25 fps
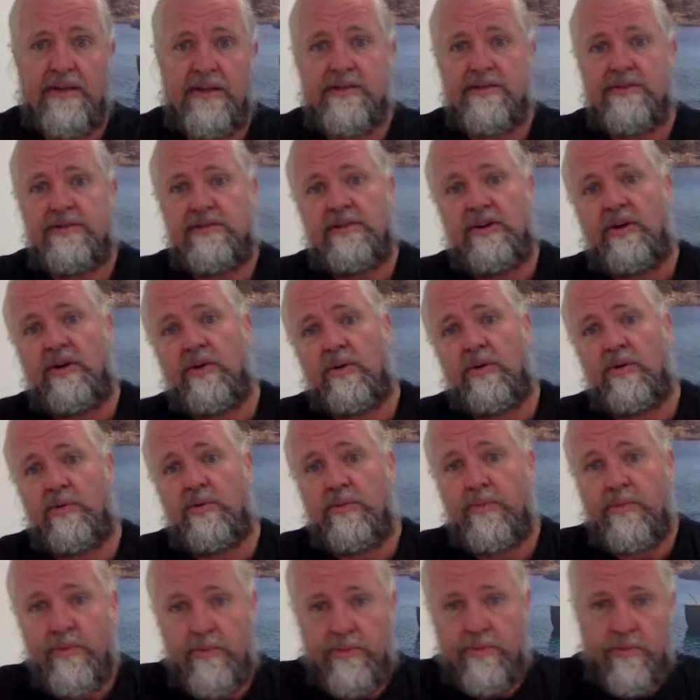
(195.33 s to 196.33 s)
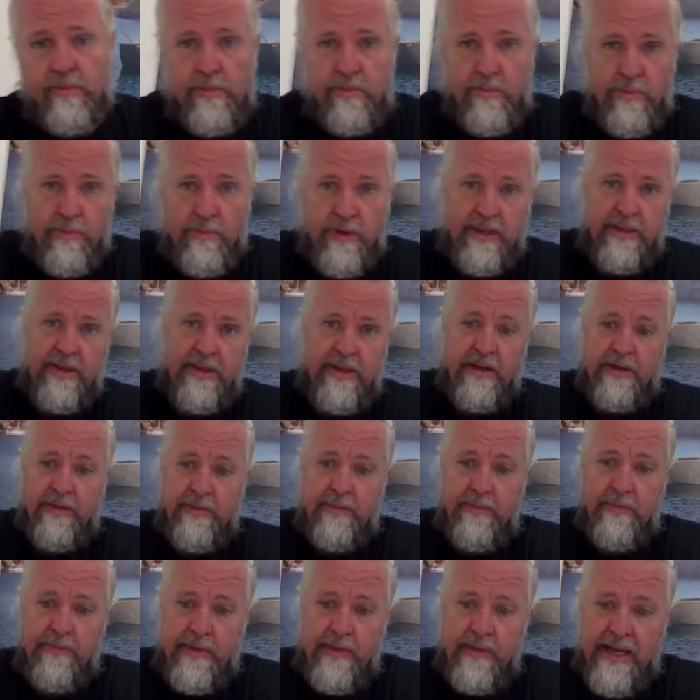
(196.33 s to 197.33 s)
So with the
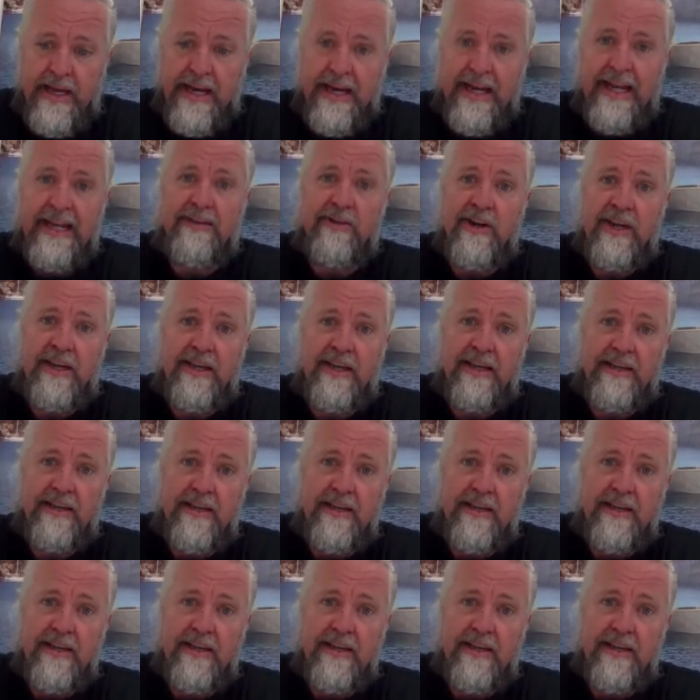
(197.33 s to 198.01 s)
electric